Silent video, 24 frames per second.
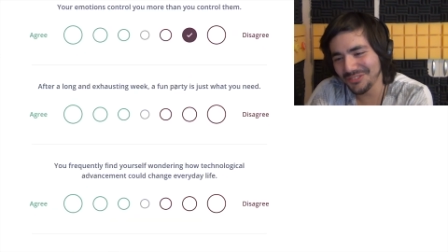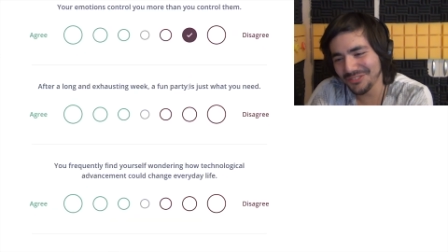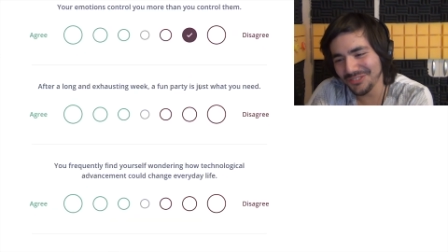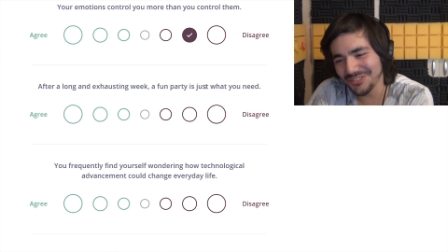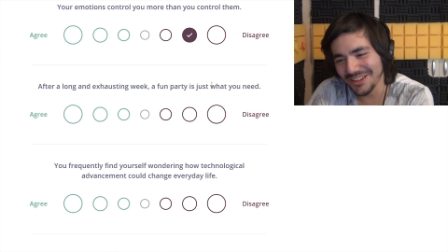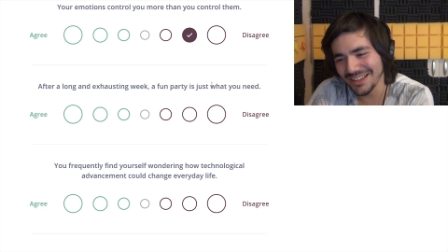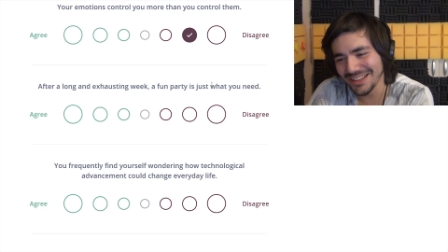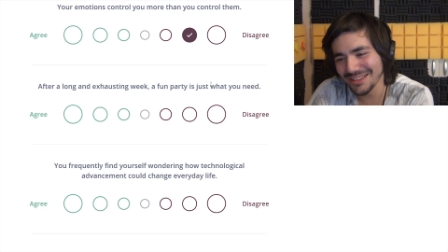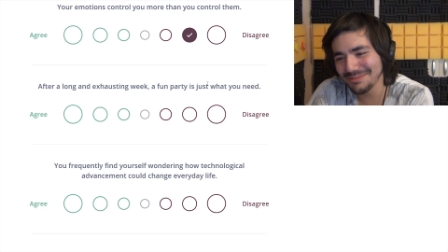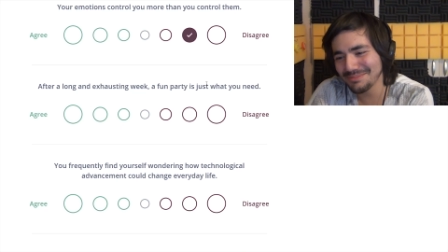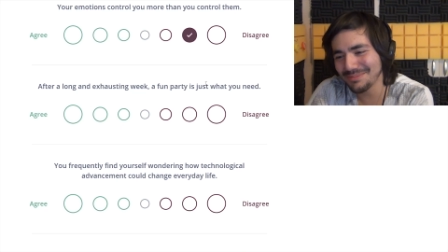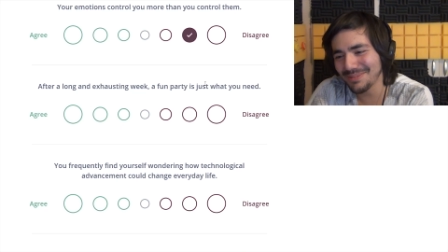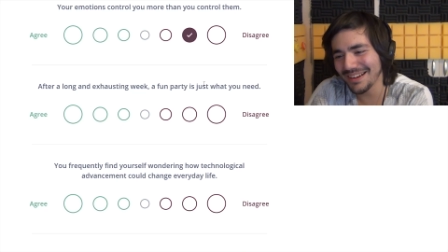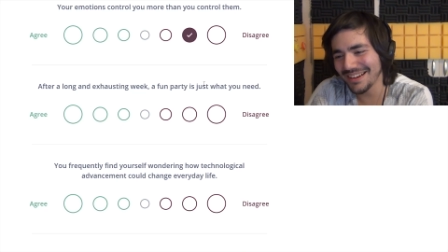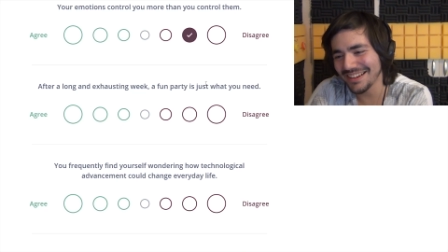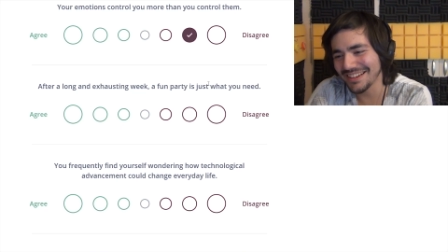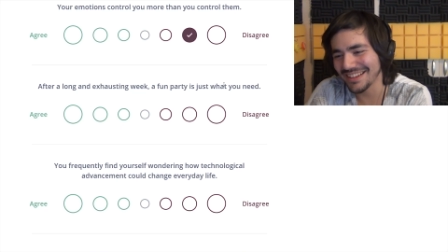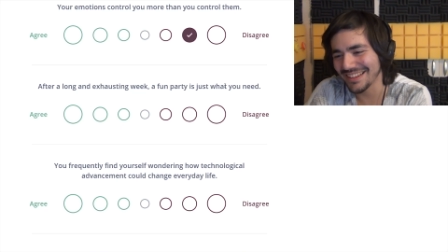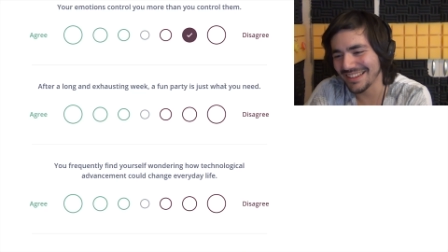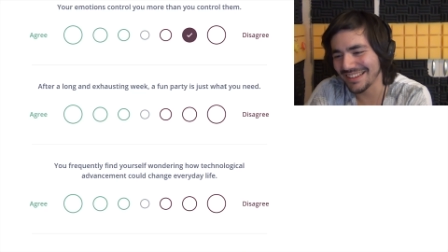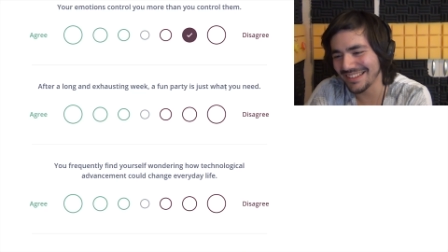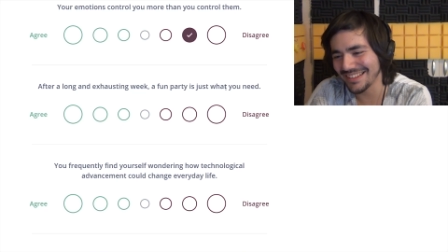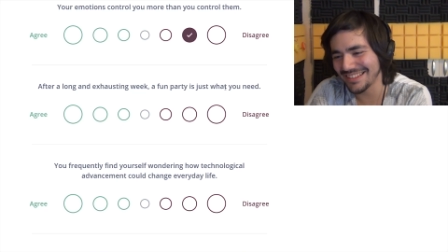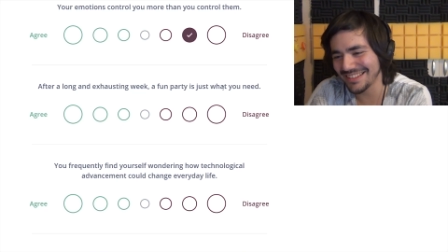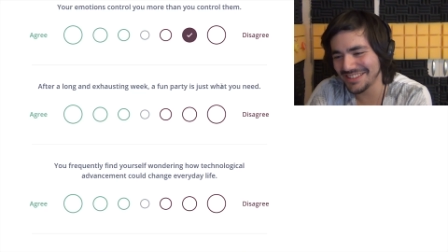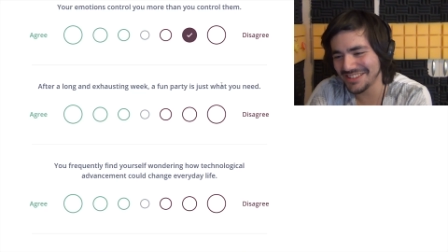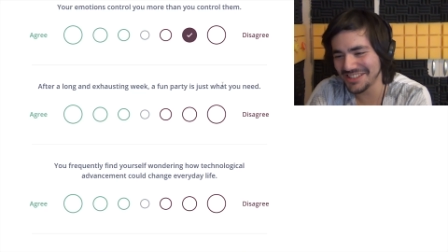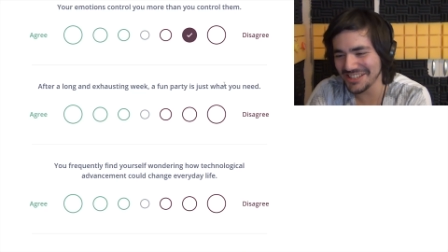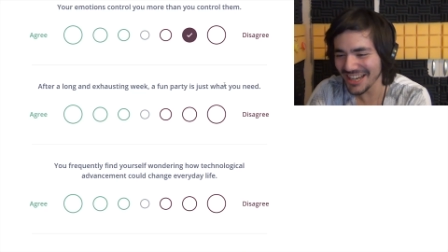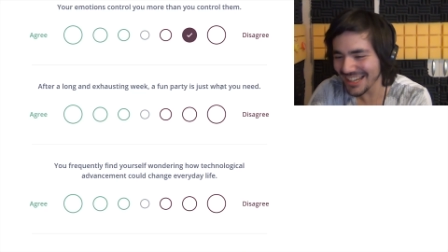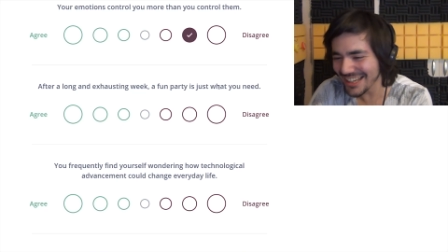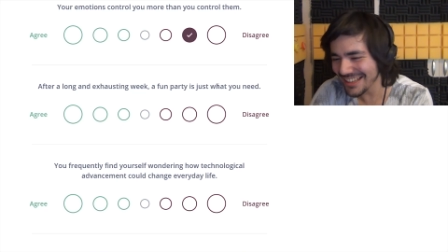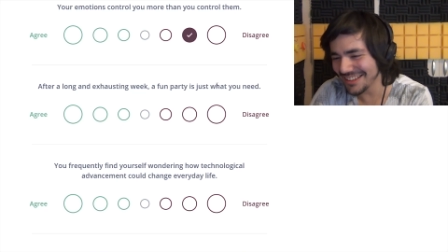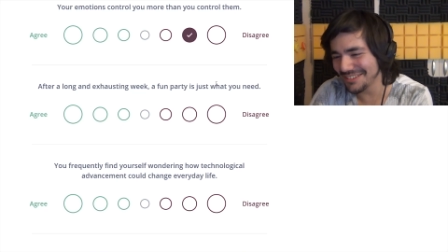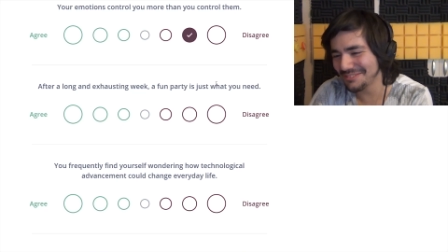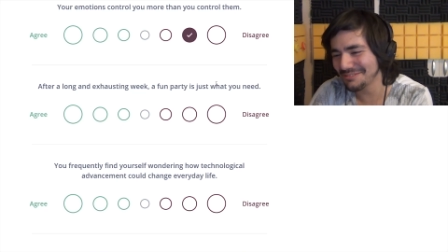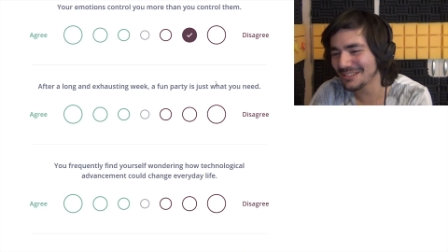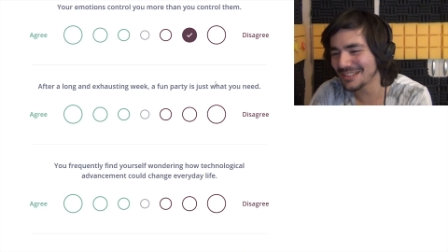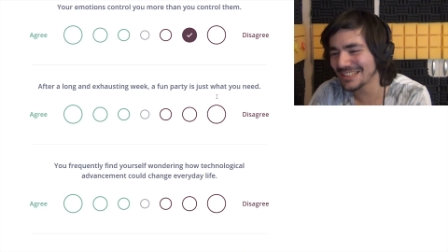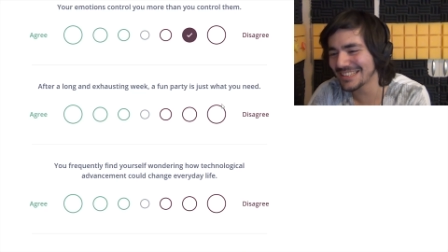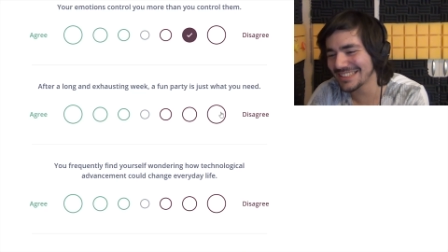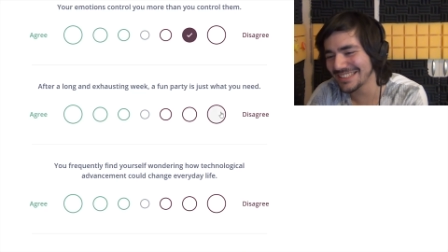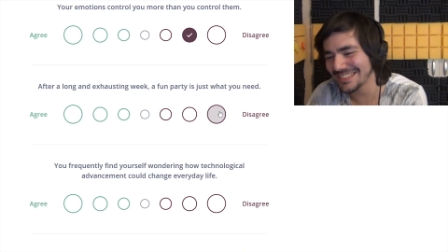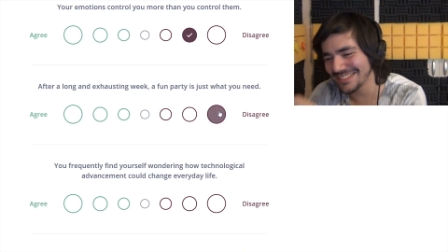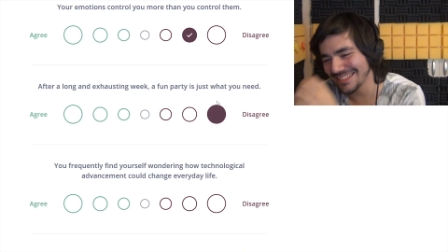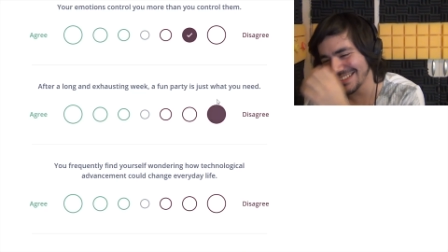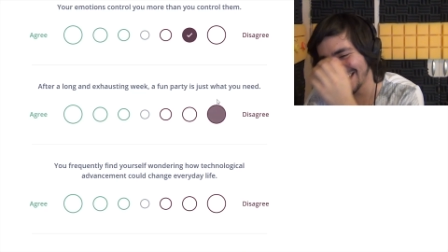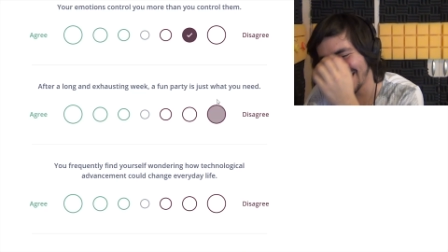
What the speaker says: fun party is just what you